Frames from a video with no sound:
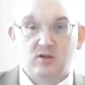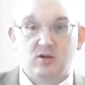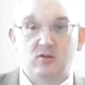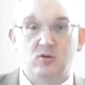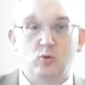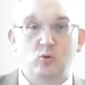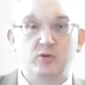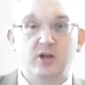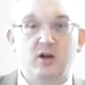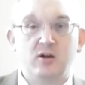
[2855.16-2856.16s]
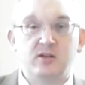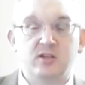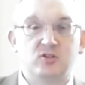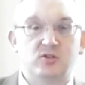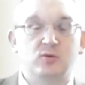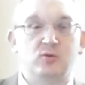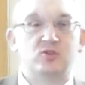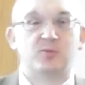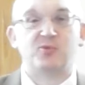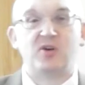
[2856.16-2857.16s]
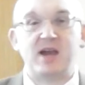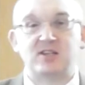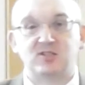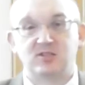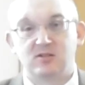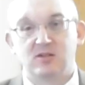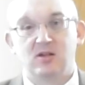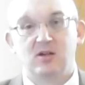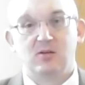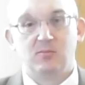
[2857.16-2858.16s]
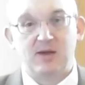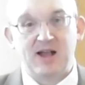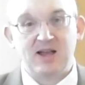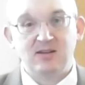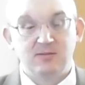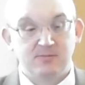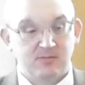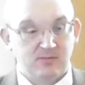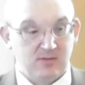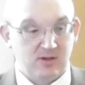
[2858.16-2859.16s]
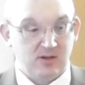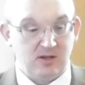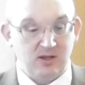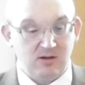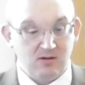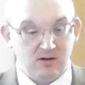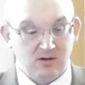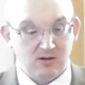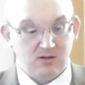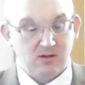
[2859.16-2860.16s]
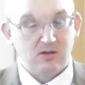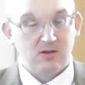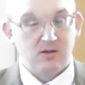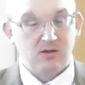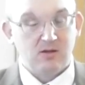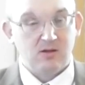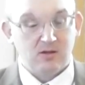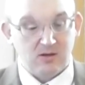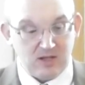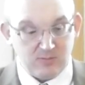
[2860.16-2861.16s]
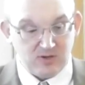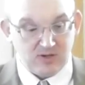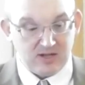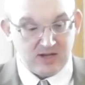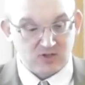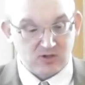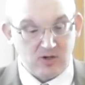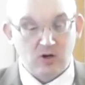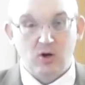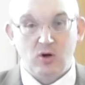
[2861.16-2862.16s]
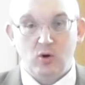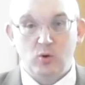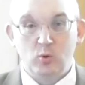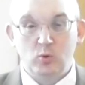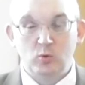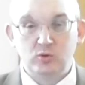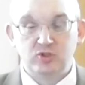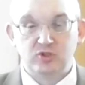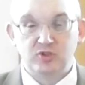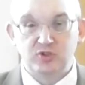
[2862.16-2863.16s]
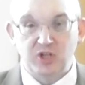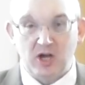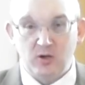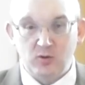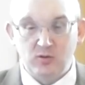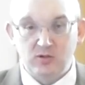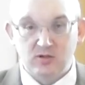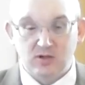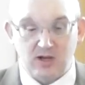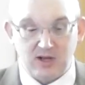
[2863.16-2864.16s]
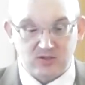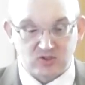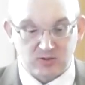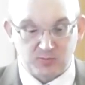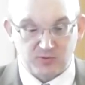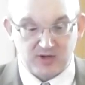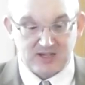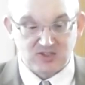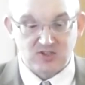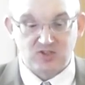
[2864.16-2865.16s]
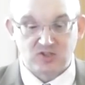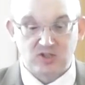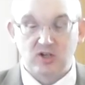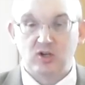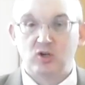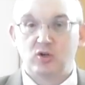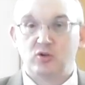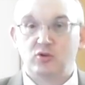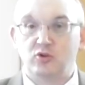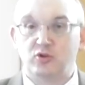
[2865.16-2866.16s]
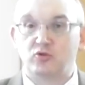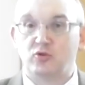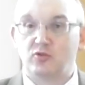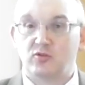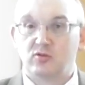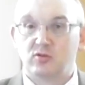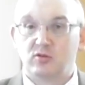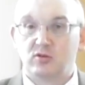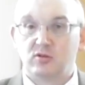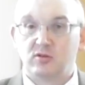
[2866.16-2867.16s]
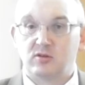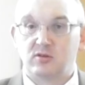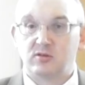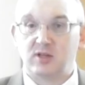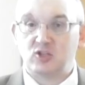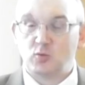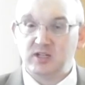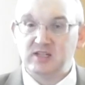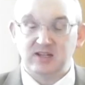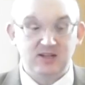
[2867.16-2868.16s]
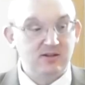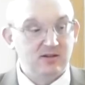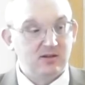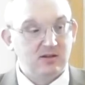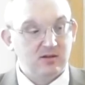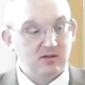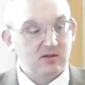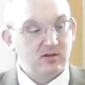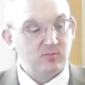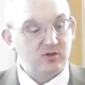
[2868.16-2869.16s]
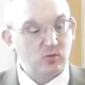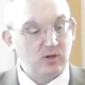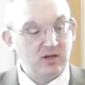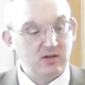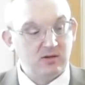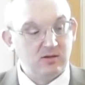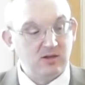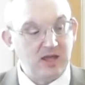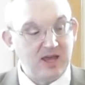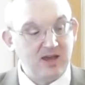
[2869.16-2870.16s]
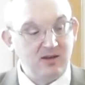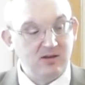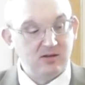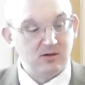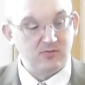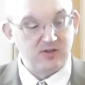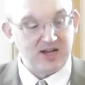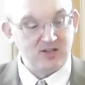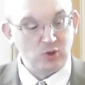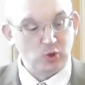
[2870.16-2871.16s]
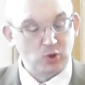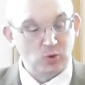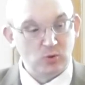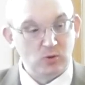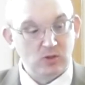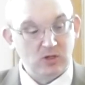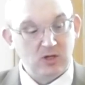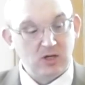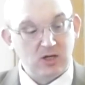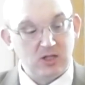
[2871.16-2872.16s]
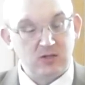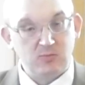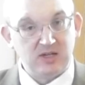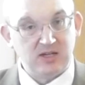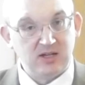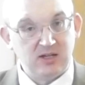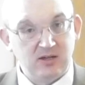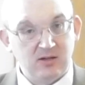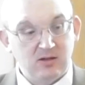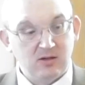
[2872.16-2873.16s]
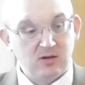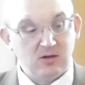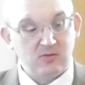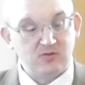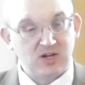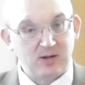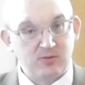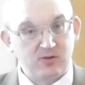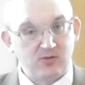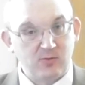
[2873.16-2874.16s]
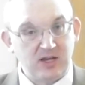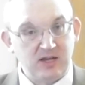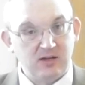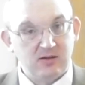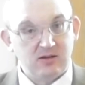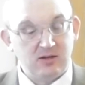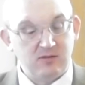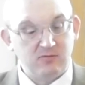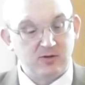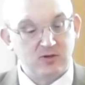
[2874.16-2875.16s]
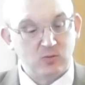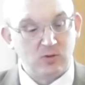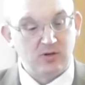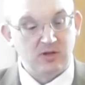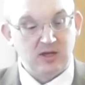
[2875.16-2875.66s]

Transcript: And to hold down is to suppress. Man, and here Nebuchadnezzar, holds down and suppresses the truth. That's what he did between the end of Daniel 2 and the beginning of chapter 3 in verse 1.